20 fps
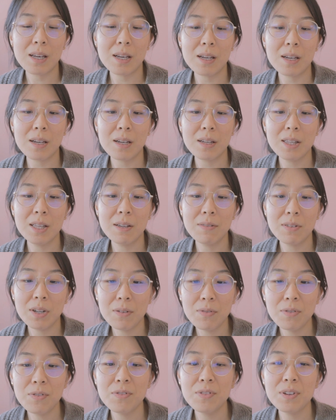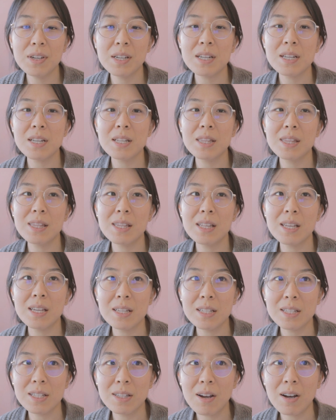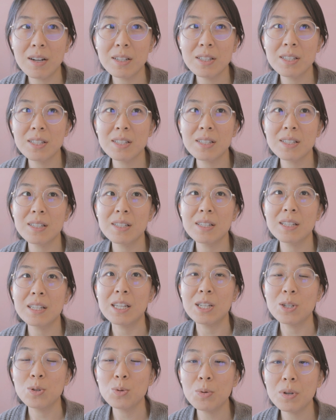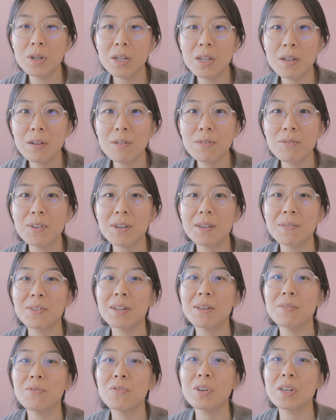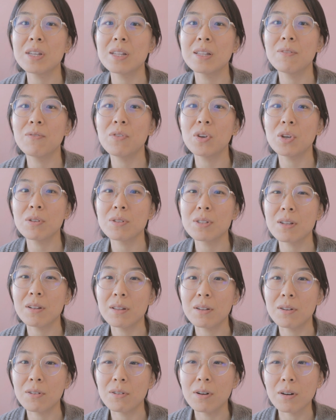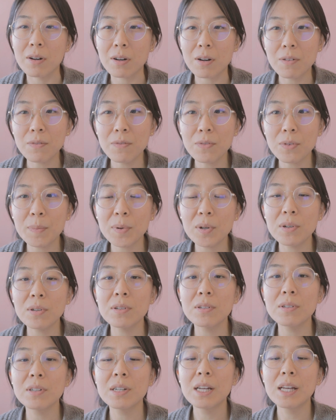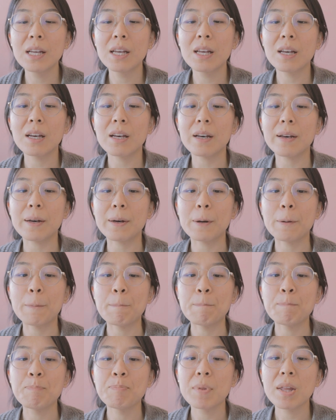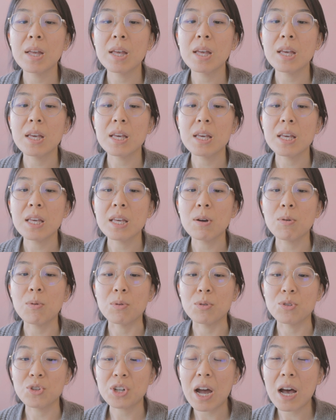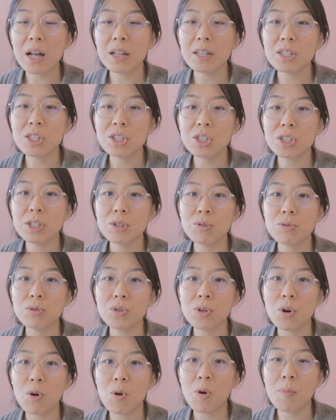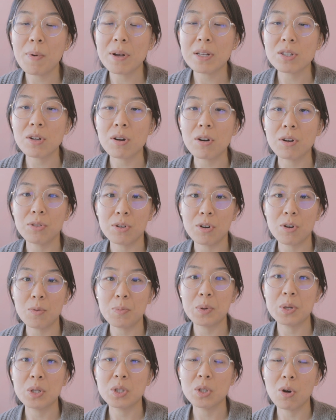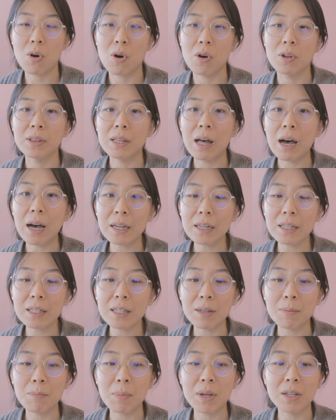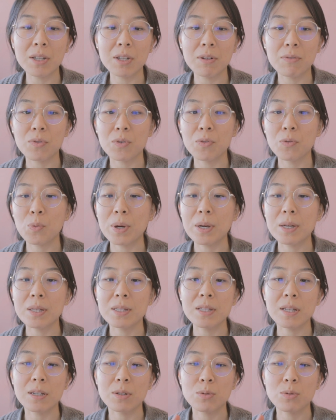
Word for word: uh, even if it, it is not intuitive, even if it feels a little uncomfortable, um, or challenging to show up as art therapist online in many different ways,